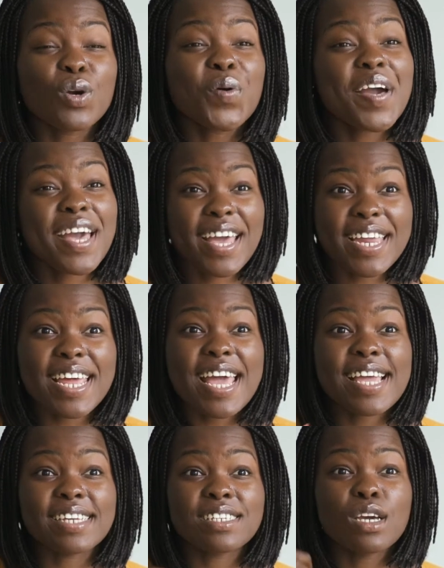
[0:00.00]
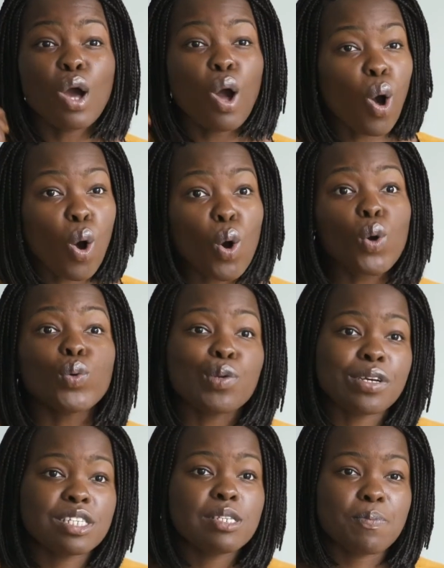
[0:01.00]
Go ahead and own
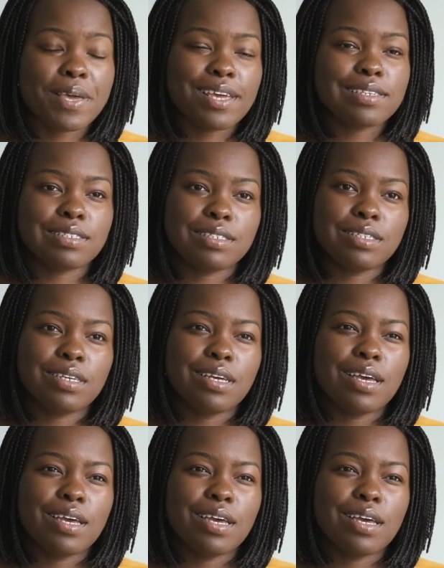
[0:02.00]
a space,